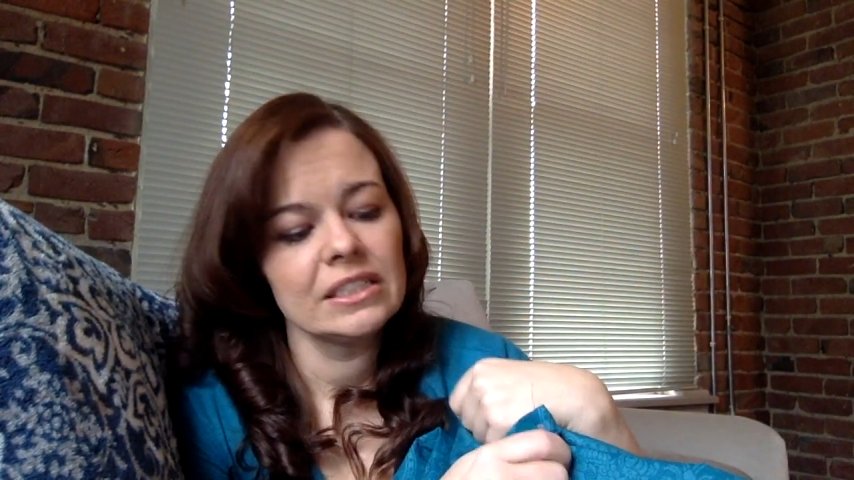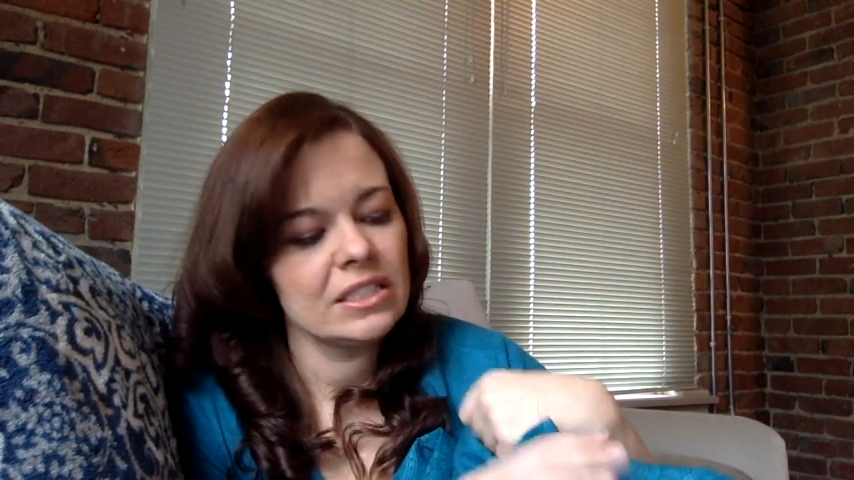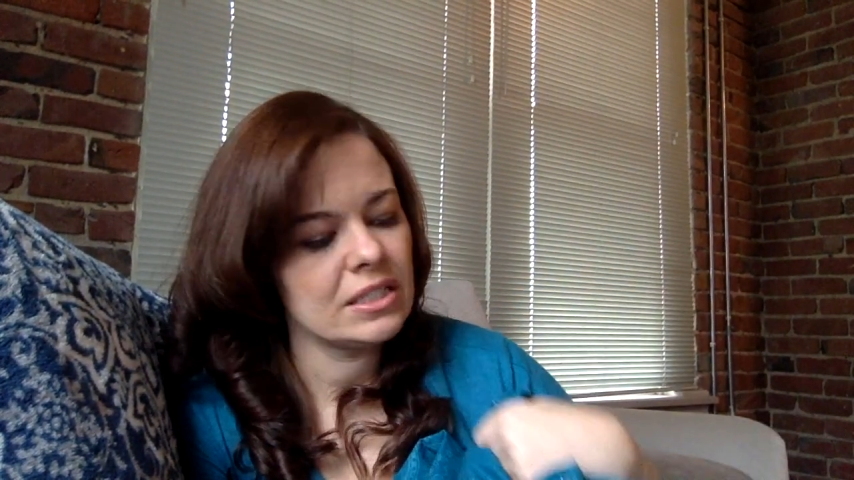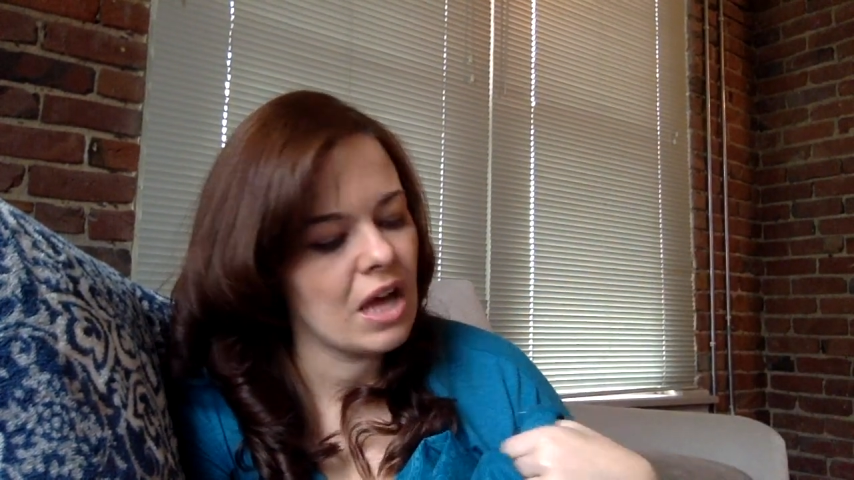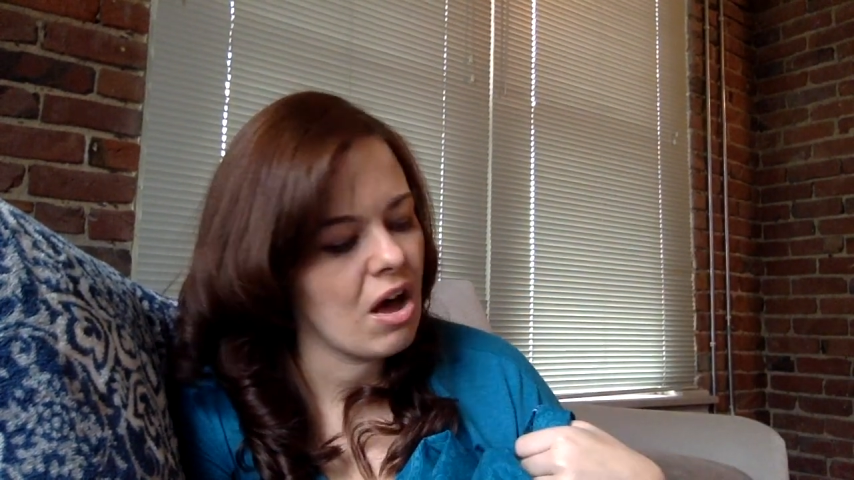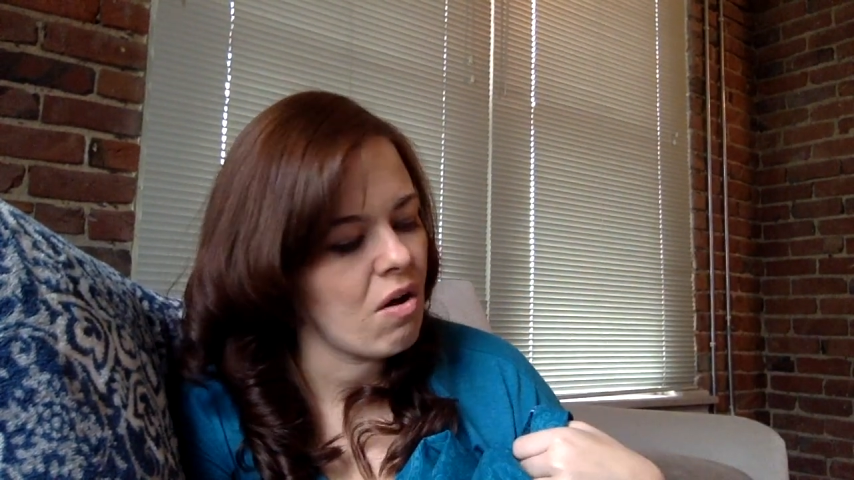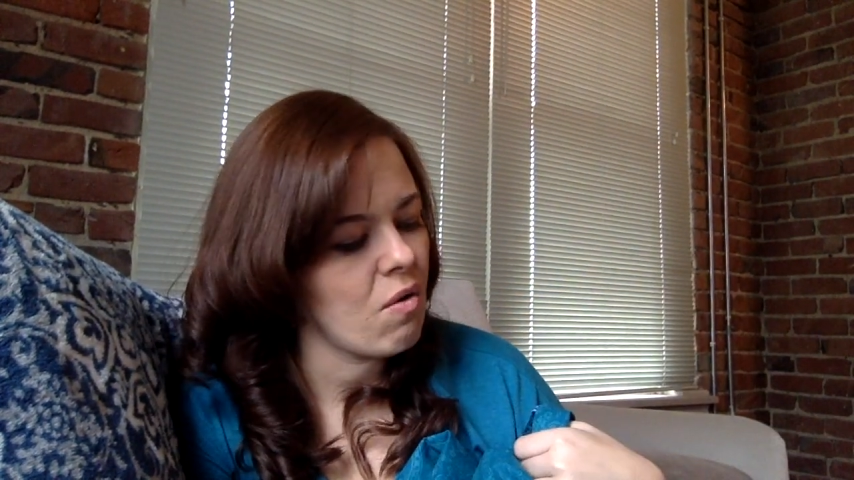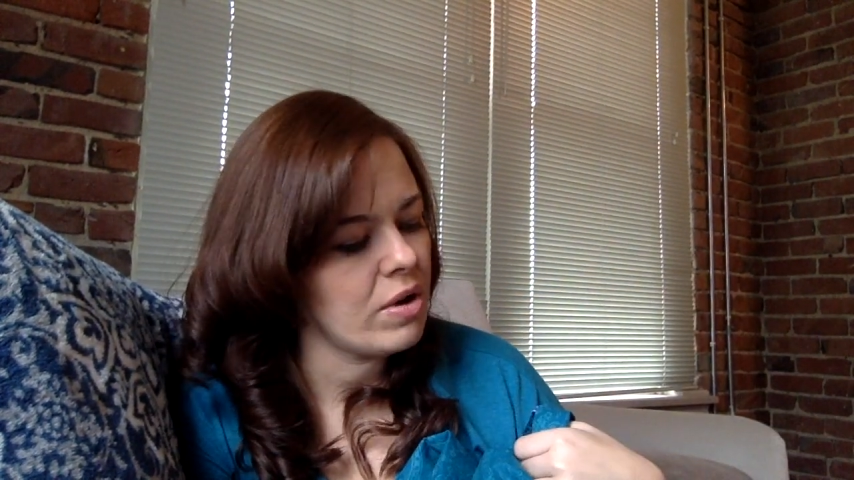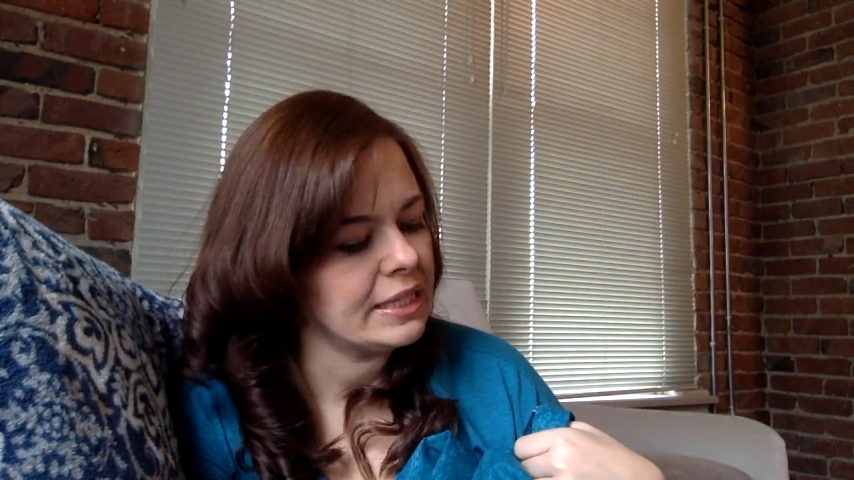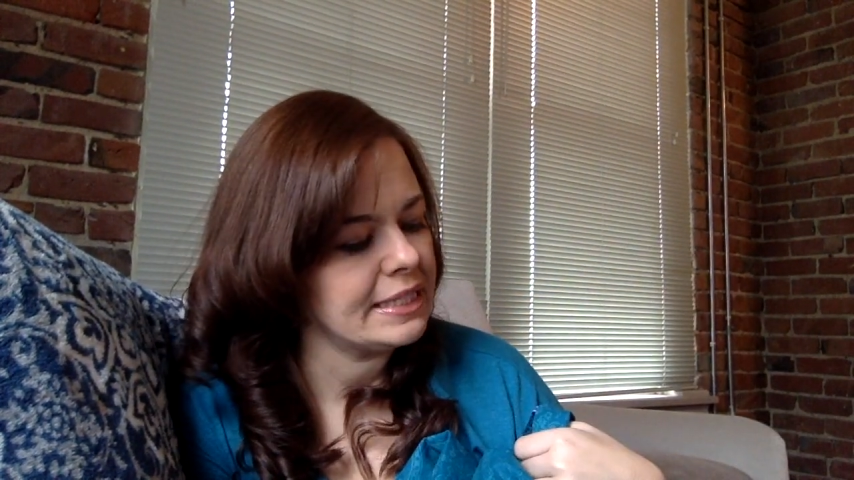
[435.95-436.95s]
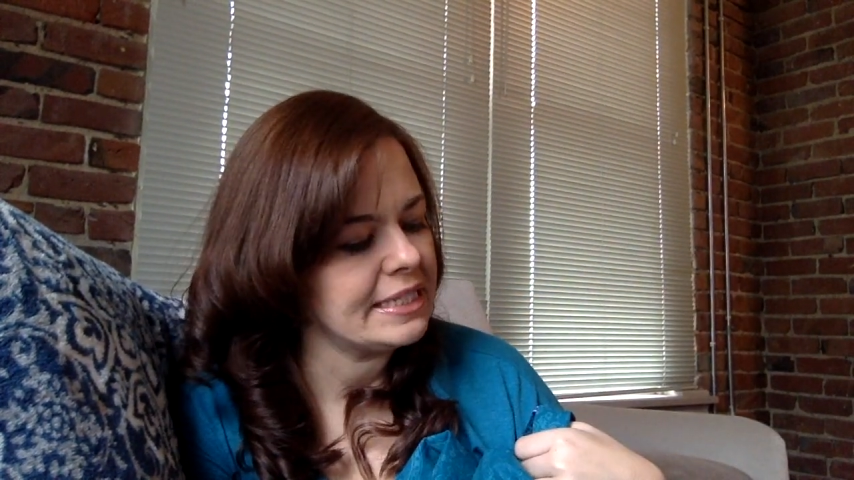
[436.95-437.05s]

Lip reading: So